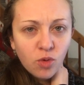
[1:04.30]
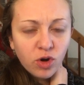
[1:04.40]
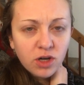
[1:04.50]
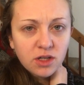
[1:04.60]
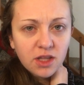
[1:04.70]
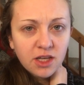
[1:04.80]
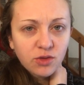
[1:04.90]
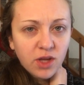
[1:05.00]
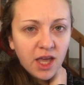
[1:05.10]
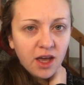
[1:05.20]
more than
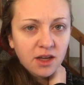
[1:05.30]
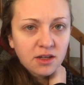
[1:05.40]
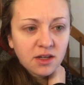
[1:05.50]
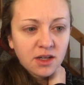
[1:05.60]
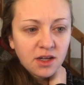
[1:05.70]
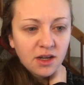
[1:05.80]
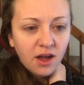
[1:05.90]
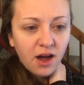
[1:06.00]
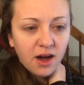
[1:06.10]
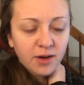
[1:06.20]
you can.
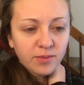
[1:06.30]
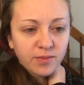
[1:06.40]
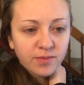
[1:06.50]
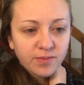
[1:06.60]
I